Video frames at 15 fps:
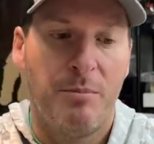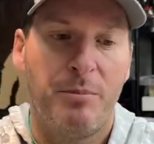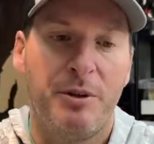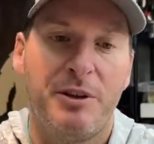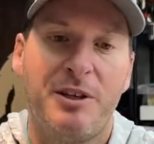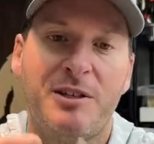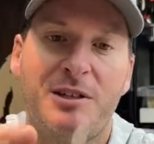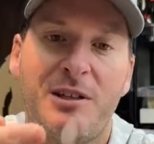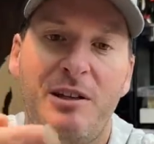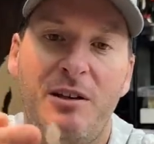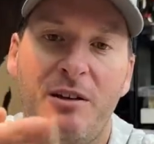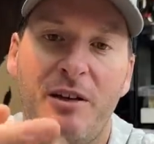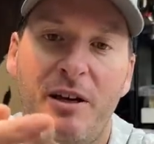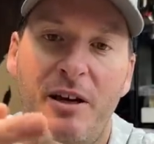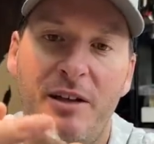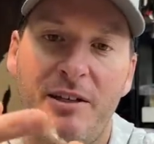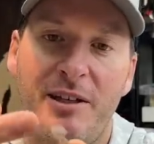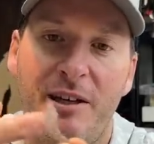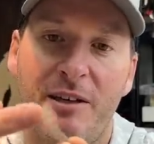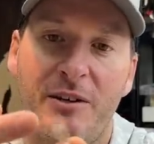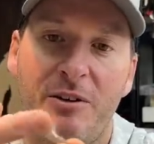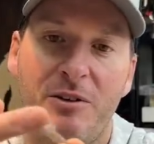But this little
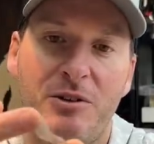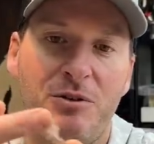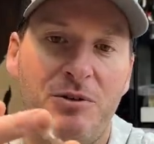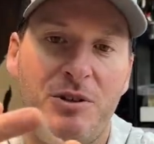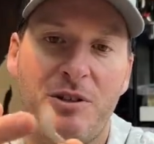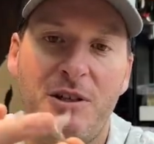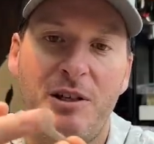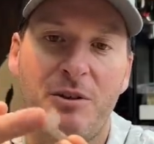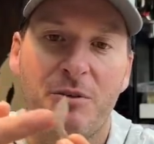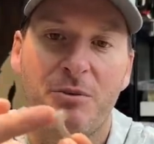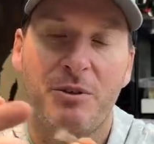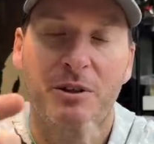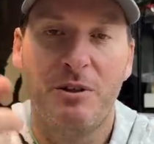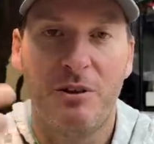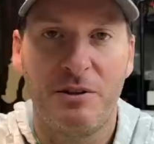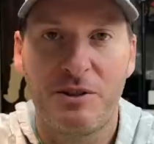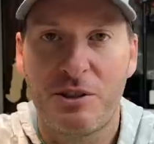cuttail, you just need a real